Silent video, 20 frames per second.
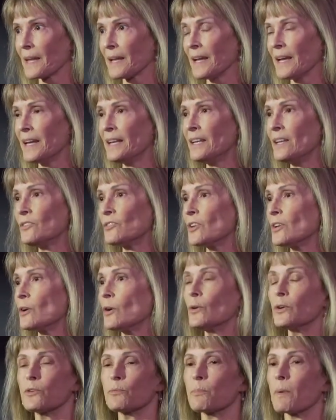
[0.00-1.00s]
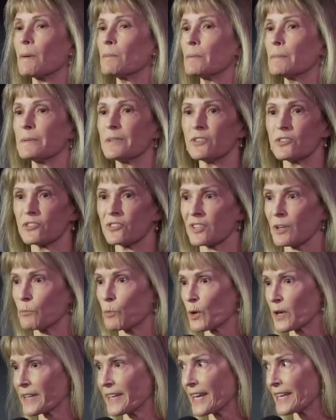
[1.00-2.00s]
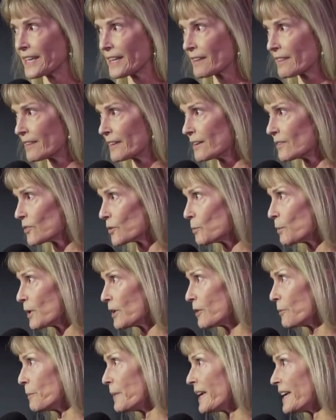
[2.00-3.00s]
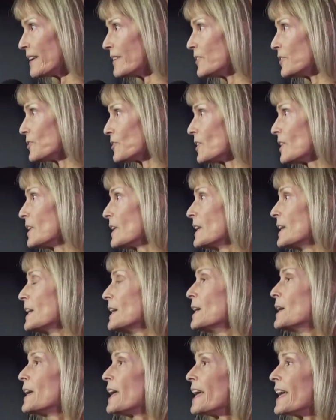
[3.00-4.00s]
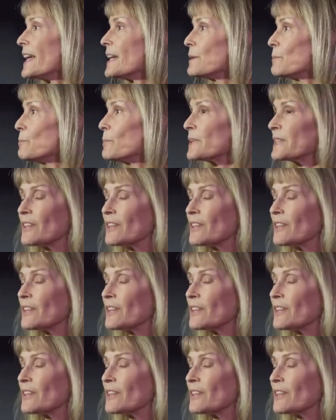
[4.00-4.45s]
and he said, oh, it's probably just some organic thing from all the meds. But